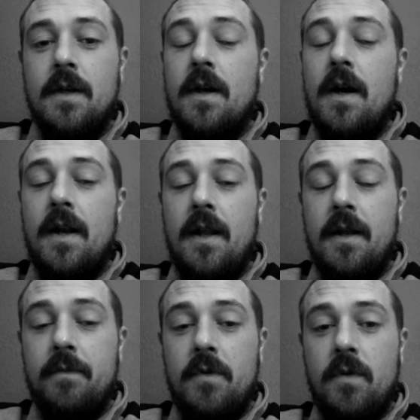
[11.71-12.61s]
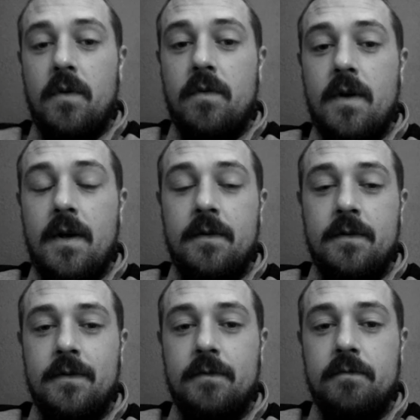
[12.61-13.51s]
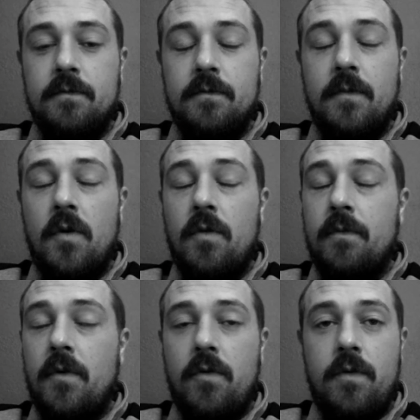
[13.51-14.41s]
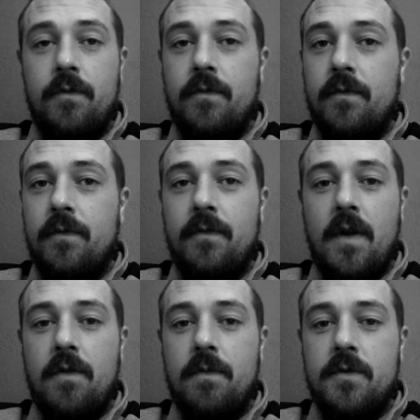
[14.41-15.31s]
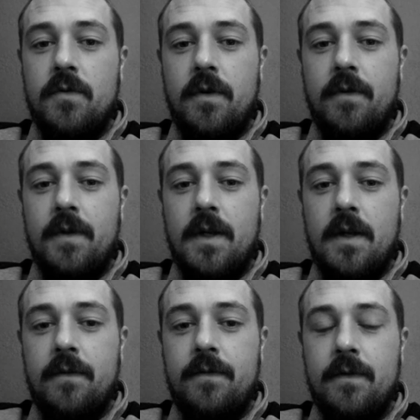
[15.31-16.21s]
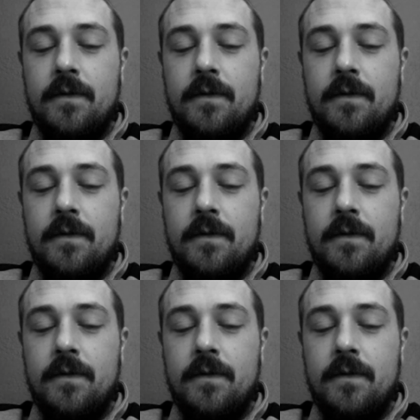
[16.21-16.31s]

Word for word: I had an inability to cry mo most vast majority of my life.